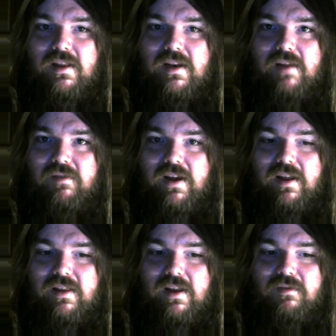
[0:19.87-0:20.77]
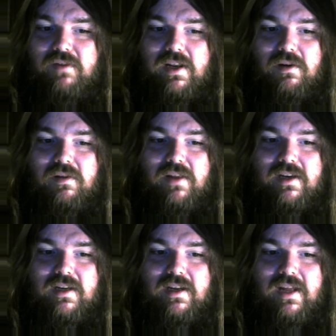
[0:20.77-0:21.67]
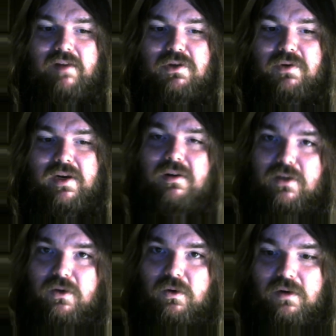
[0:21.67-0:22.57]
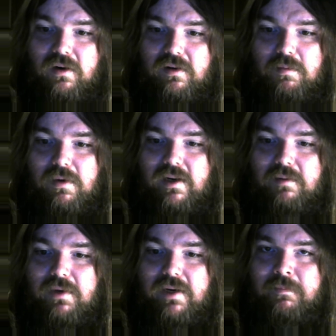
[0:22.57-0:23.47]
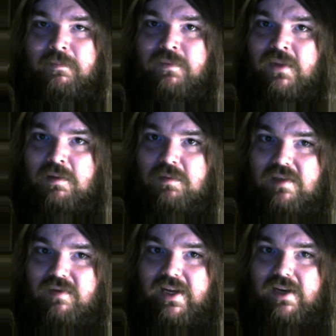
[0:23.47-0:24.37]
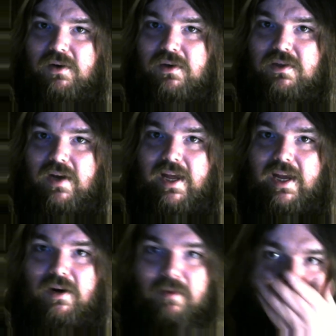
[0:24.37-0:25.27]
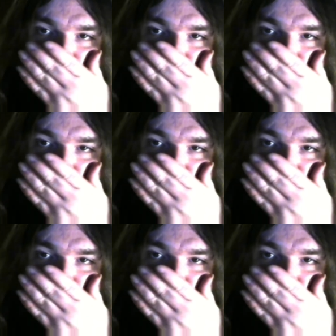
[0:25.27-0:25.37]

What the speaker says: have a trailer. It's a little longer than mine, but see if I can do it so I can't get around